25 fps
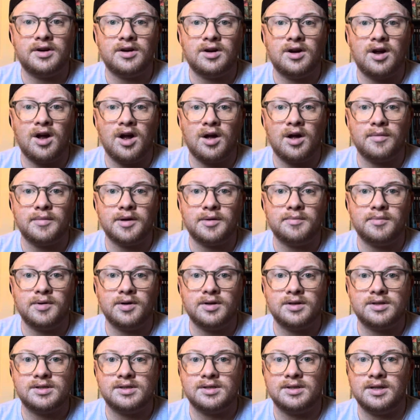comic
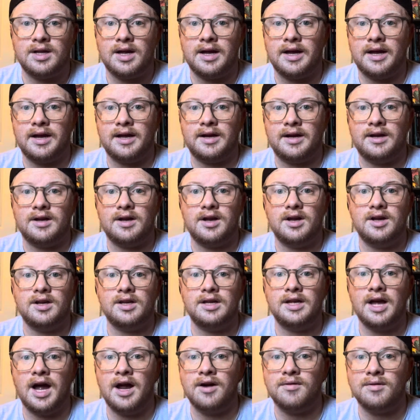books like
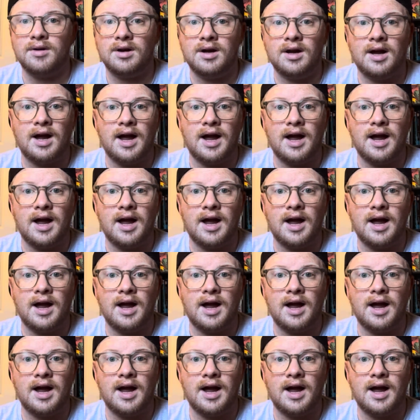Yaira,